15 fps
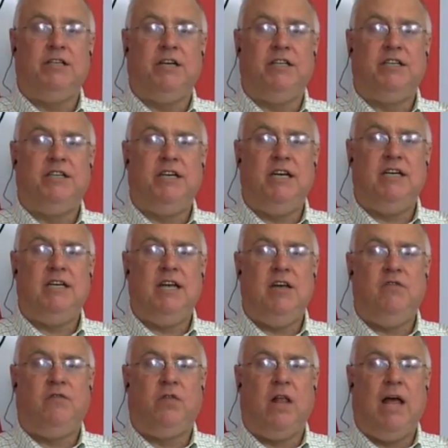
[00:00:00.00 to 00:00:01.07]
at
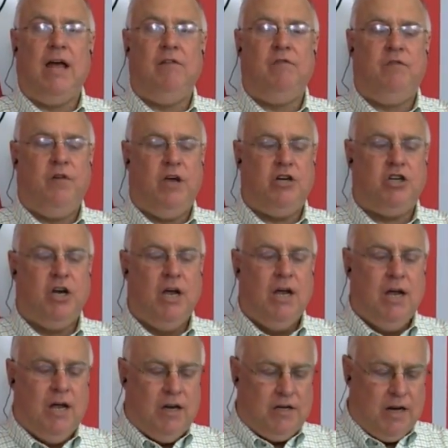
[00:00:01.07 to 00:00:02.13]

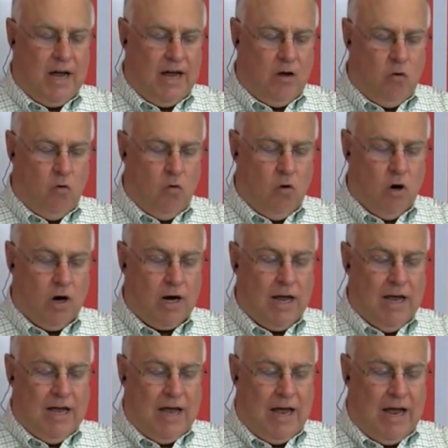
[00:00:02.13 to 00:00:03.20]
ctflyfish.org.
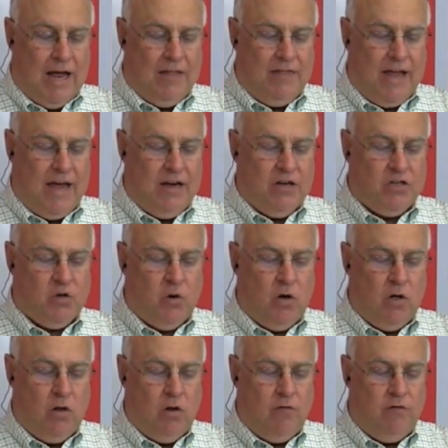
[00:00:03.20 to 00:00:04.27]
Uh, that is
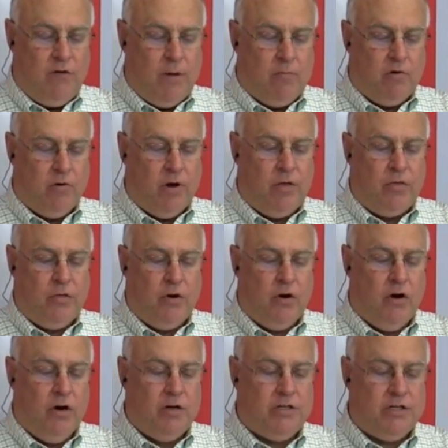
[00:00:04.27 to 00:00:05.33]
all on February
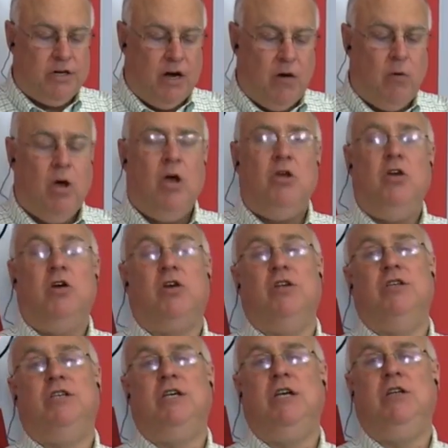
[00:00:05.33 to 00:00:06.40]
3rd. So you
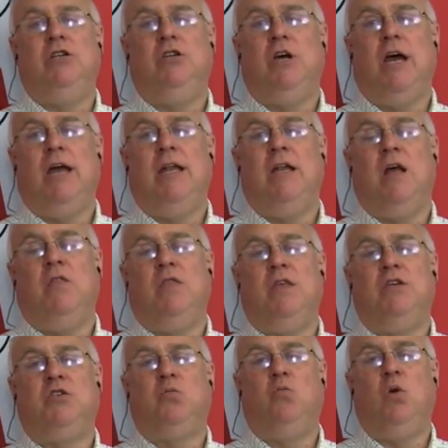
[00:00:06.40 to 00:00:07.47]
can see Jen
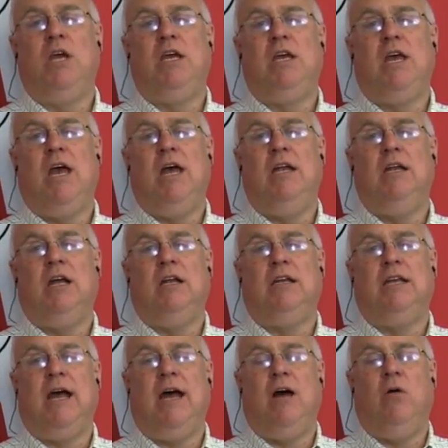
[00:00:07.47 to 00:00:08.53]
this weekend
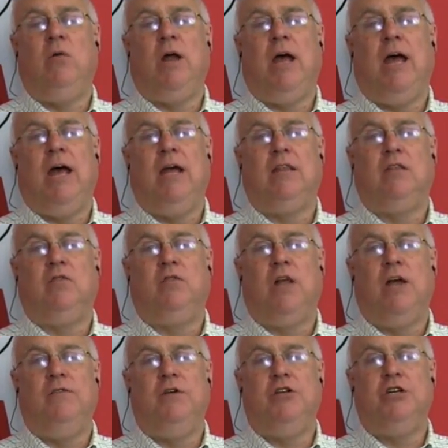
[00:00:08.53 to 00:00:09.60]
down at the
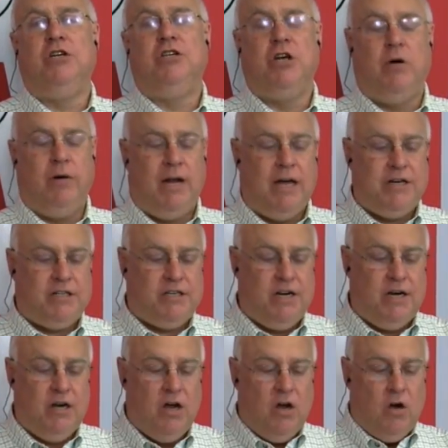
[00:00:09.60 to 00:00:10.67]
Fly Fishing Show in
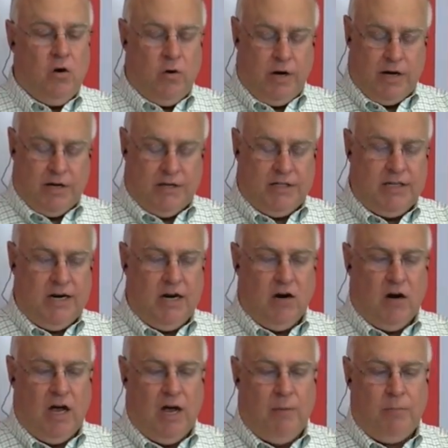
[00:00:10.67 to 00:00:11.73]
Edison, or you can see
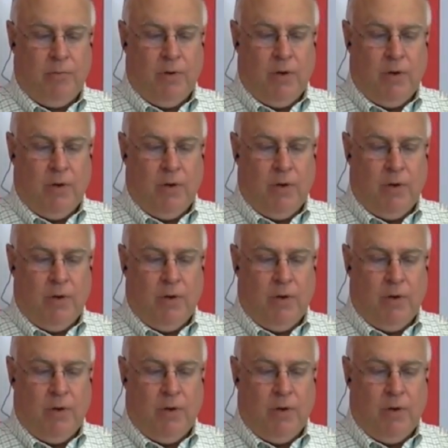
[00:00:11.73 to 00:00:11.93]
her up